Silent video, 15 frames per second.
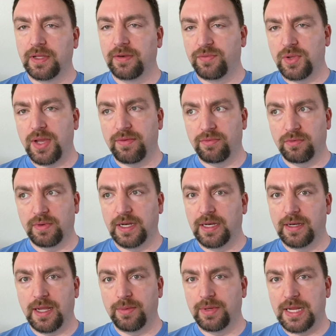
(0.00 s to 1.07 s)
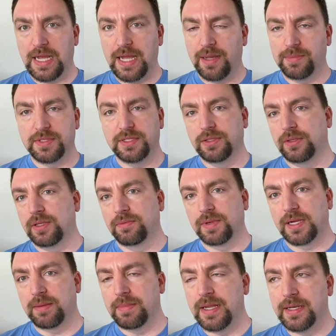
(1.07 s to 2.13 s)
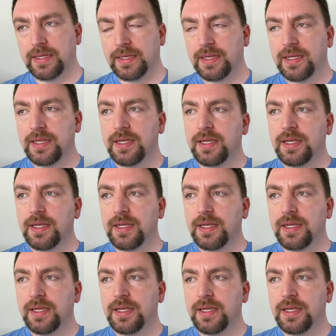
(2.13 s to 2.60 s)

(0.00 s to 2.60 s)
And if you haven't read it, I would absolutely recommend it.